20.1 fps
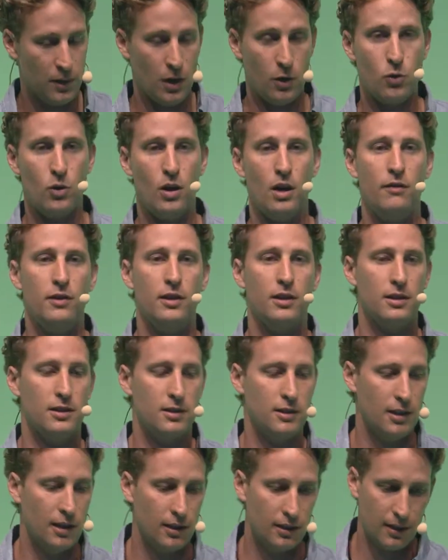are you having this
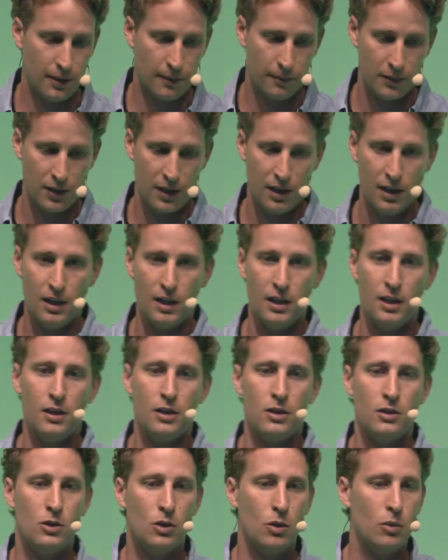data?
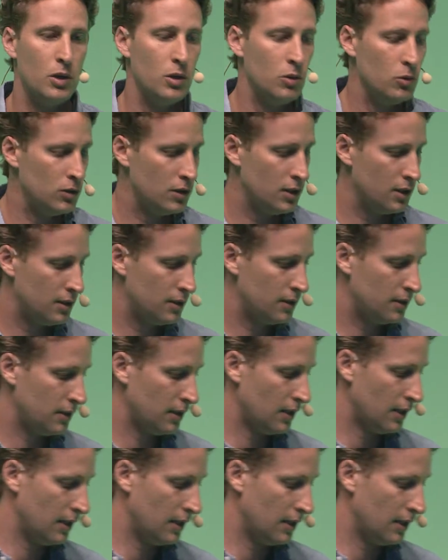So we use this